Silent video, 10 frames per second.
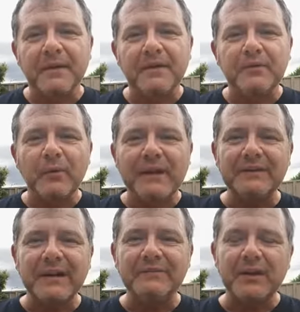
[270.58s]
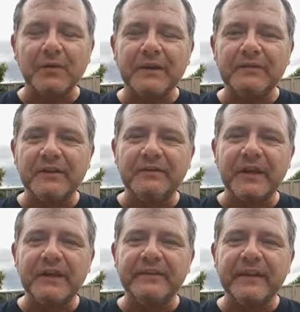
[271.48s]
Now, the way that David Goggins
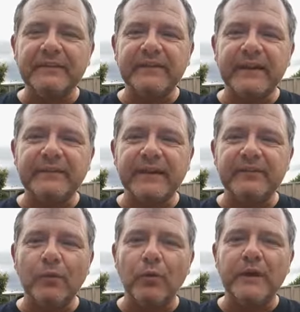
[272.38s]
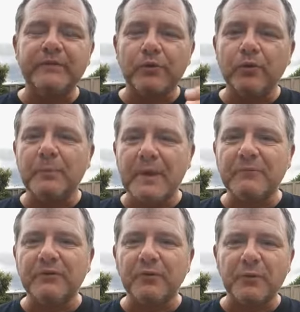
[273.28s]
does it is he, t- he takes all his good
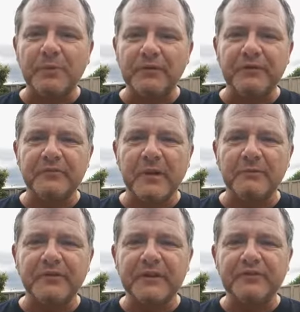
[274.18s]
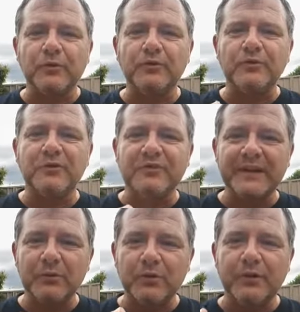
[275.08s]
memories, all the positive memories, and he stores them as
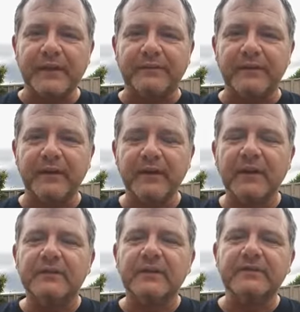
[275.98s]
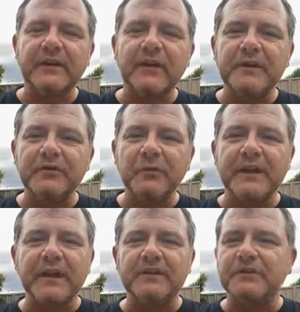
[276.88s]
little cookies. So I said, over this
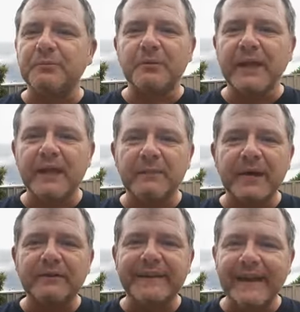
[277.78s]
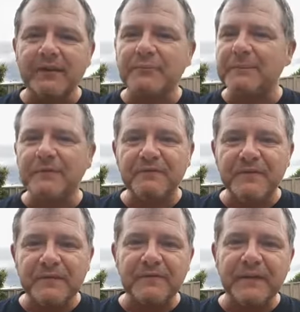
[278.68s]
weekend, you've probably had about 10, maybe
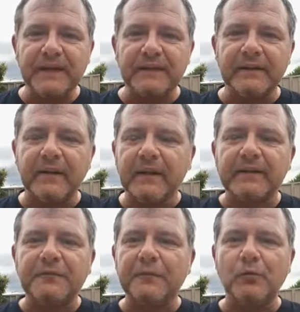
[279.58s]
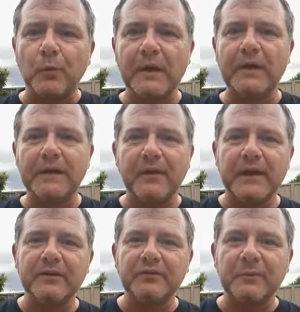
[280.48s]
15 different really
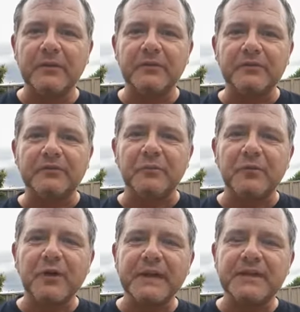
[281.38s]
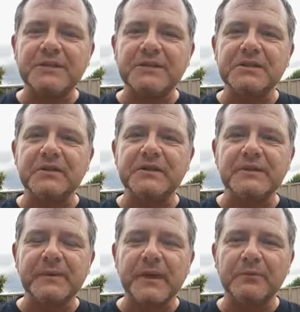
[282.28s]
great experiences. And what I need you to do
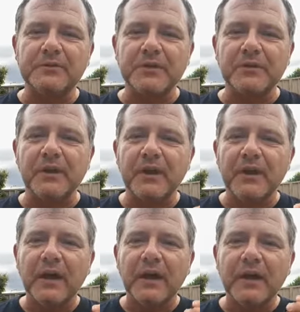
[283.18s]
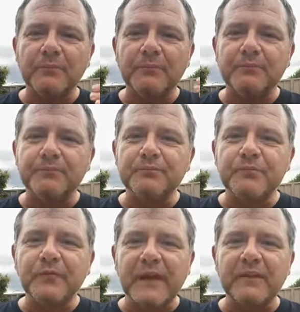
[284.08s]
is to be able to um,
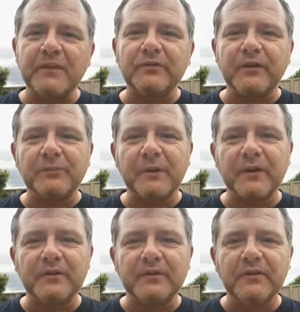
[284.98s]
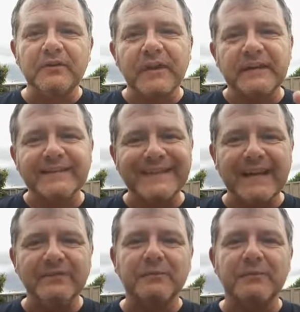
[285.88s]
think of those experiences and then
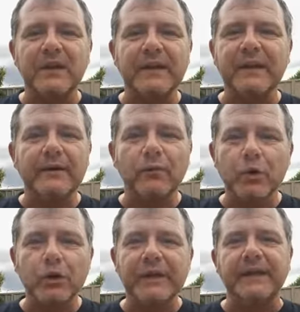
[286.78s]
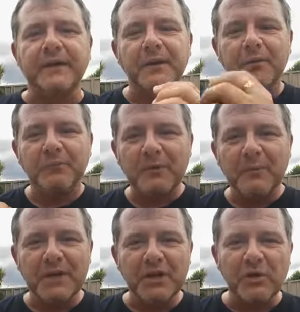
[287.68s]
save them like a little cookie. Pop
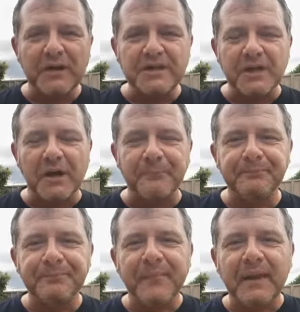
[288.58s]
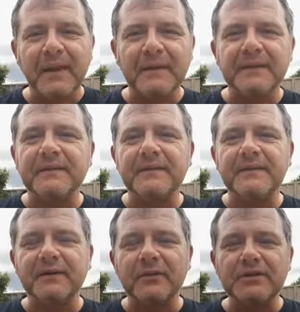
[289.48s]
them in your cookie jar.
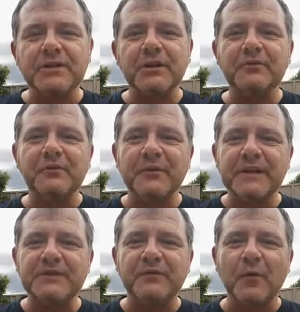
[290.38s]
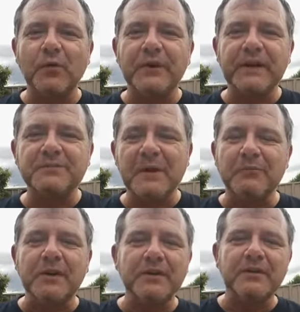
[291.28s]
And, you know, as you go through each thought and each
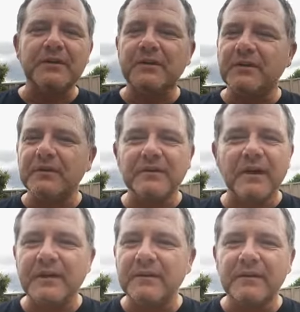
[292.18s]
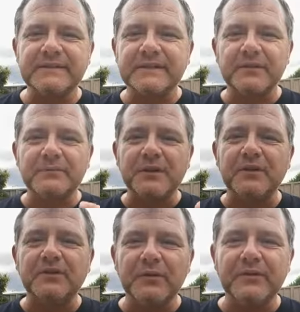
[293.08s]
memory, you, and I, I, said to him,
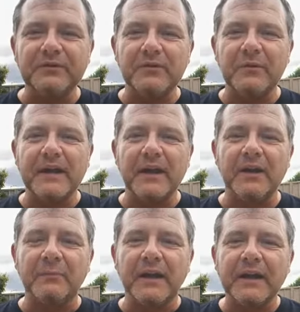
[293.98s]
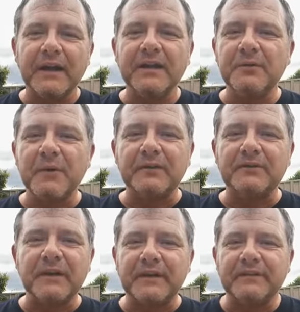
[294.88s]
you can do this on the way home in the
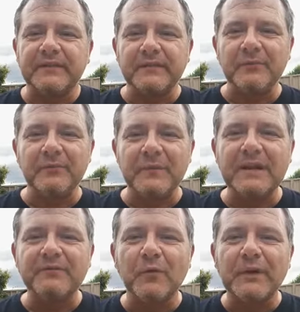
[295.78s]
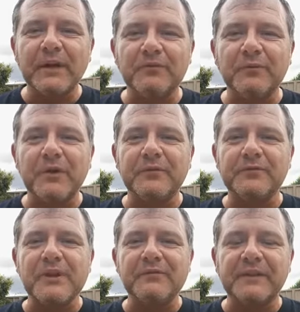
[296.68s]
bus. Like I said, some of them had four hours of worth
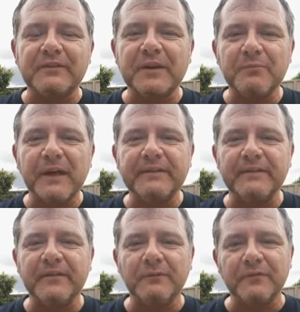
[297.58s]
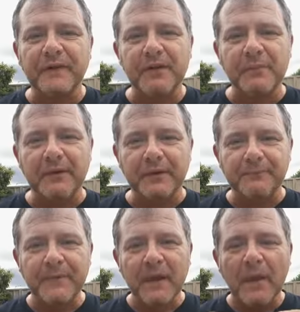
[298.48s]
of traveling, so they had plenty of time to think about it.